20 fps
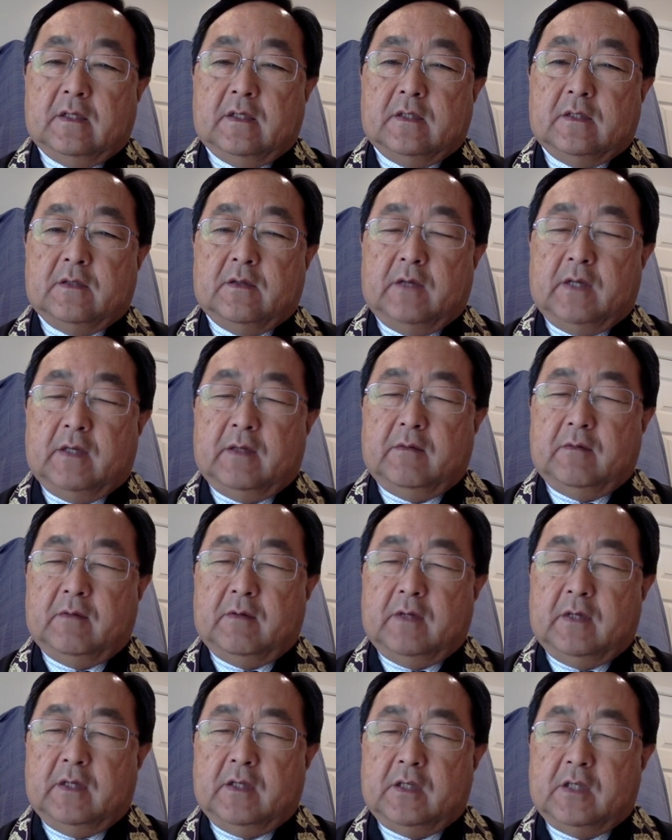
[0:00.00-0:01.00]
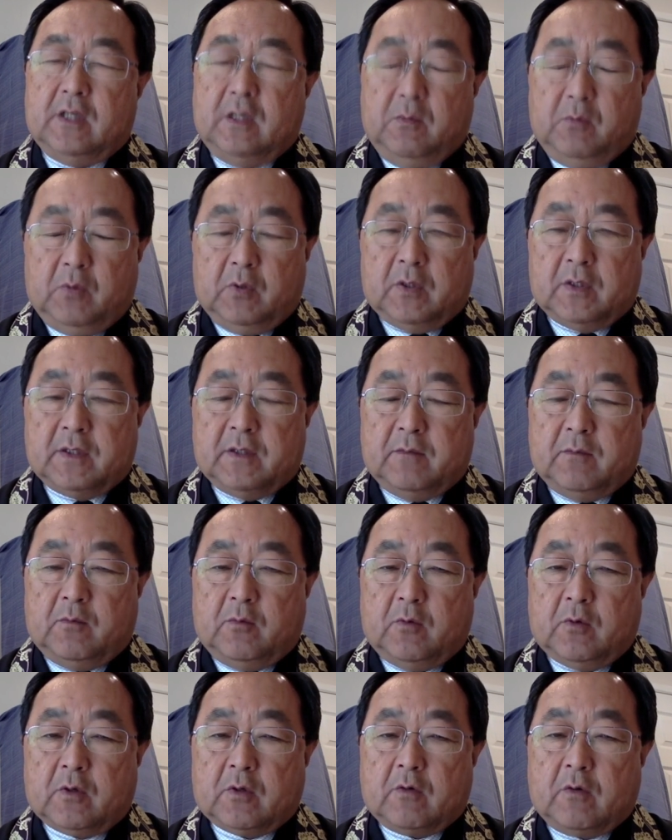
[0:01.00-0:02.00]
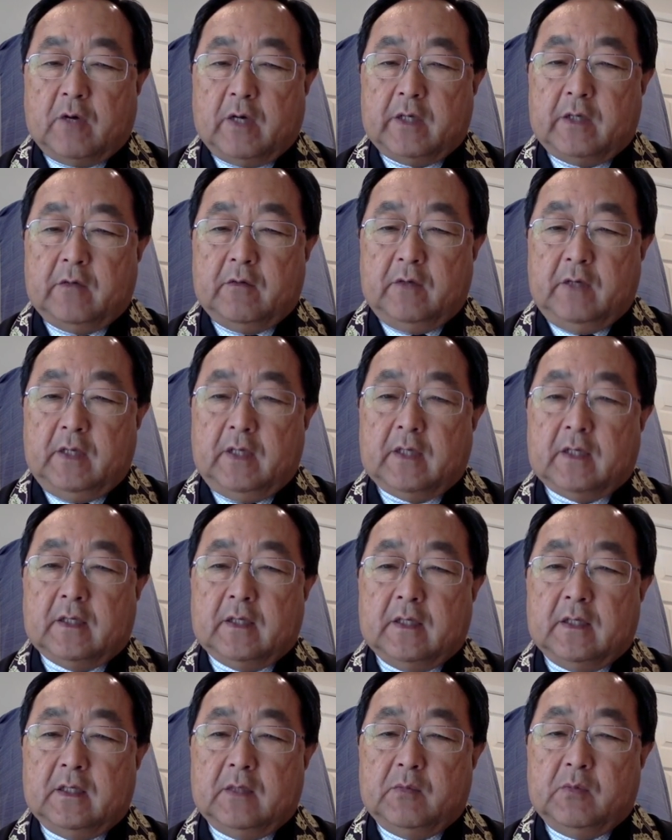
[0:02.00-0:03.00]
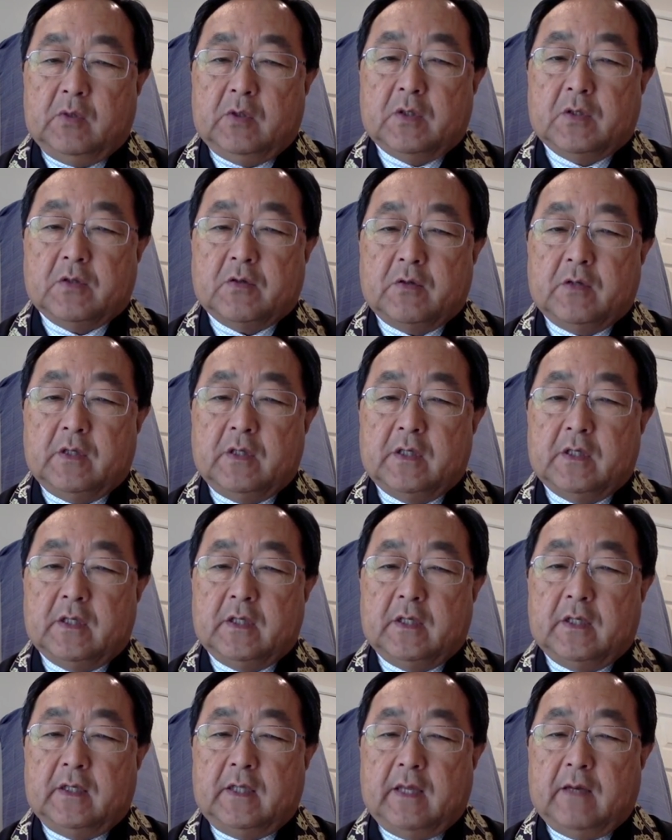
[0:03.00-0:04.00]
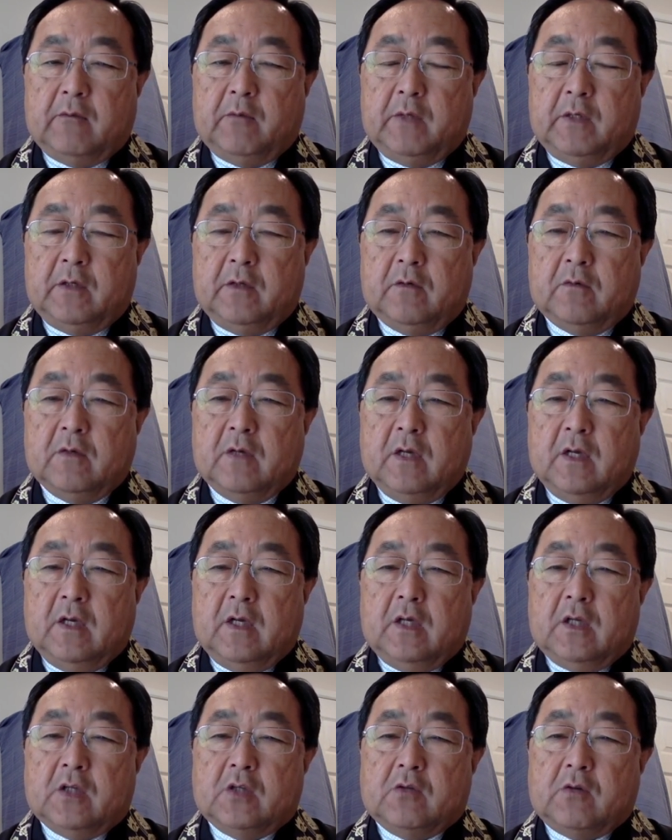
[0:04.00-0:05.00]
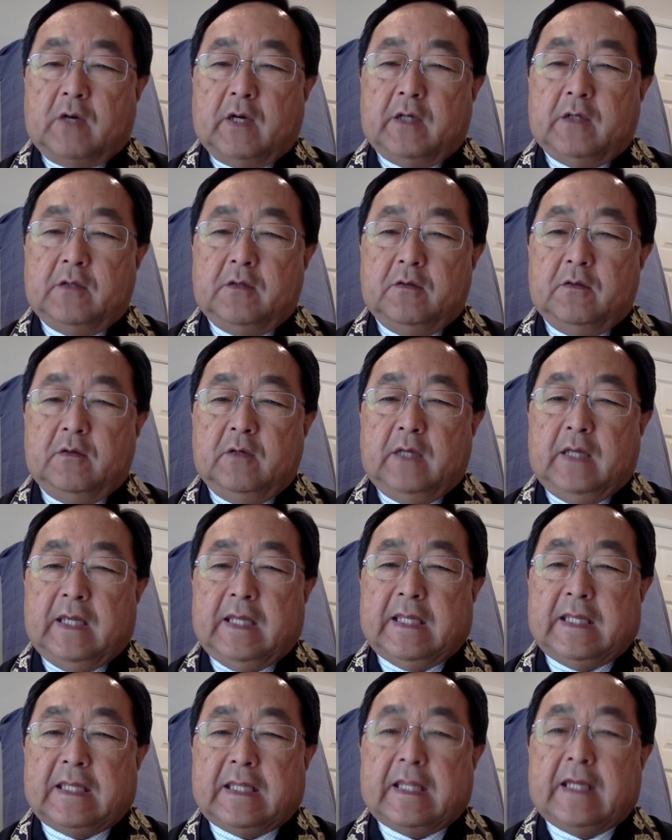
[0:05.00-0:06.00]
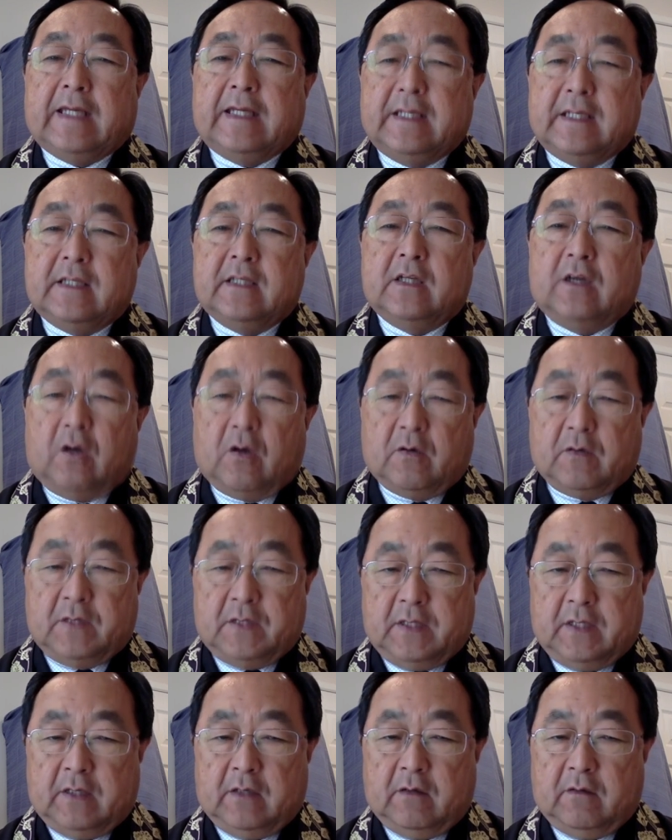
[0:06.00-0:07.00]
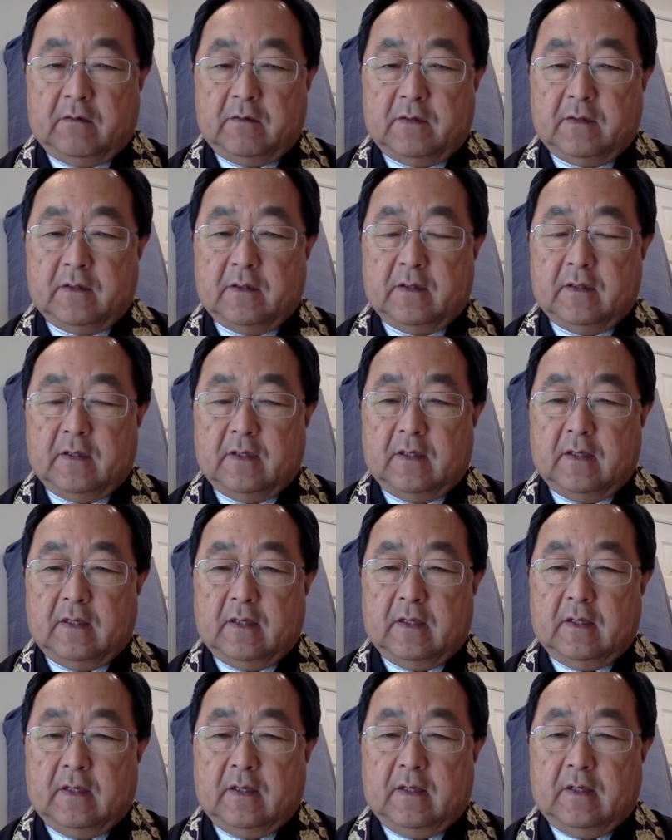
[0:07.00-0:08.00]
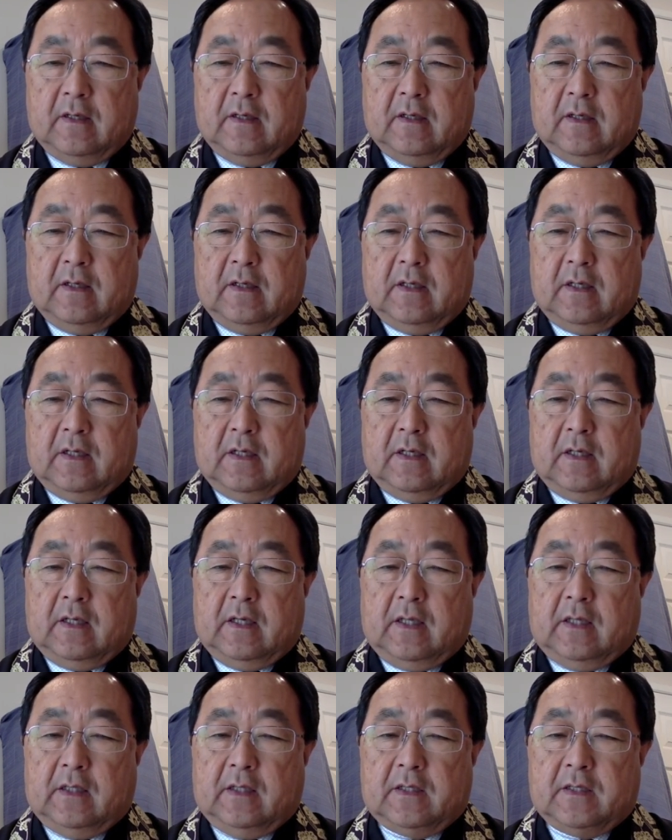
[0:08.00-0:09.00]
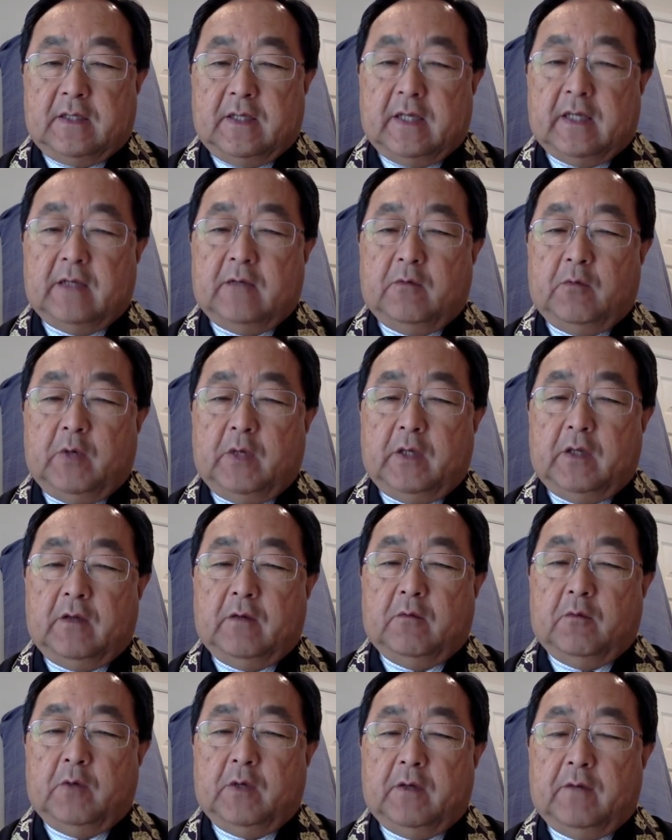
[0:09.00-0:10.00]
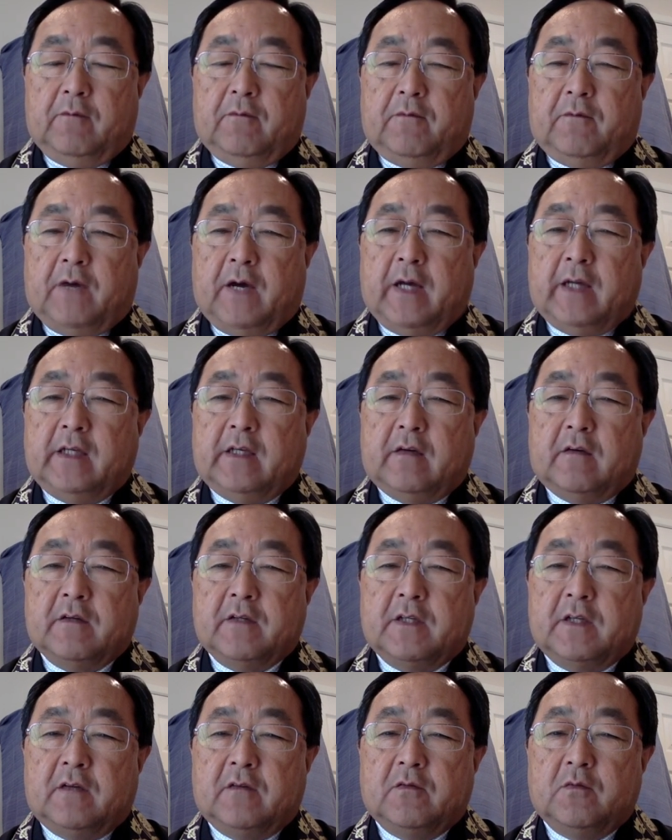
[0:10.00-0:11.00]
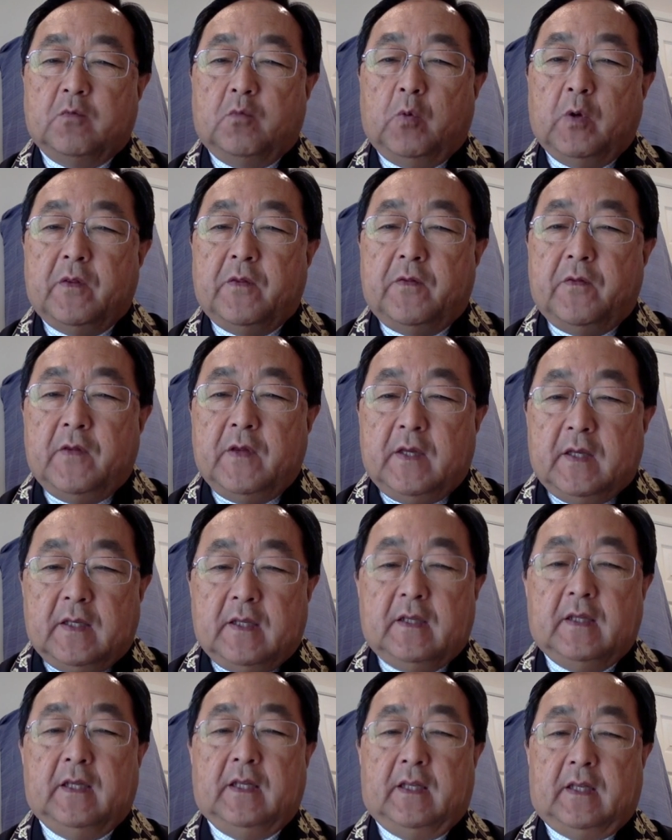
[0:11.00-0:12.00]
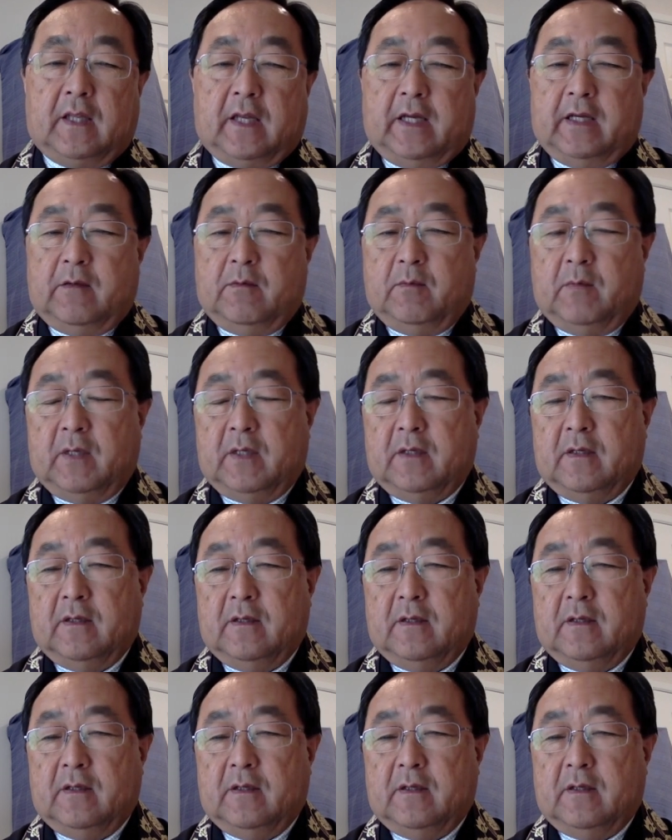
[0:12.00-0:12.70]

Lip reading: So in Shin Buddhism, we're quite unique in the Buddhist tradition in that we don't try to enlighten ourselves. Instead, we find ourselves within enlightenment.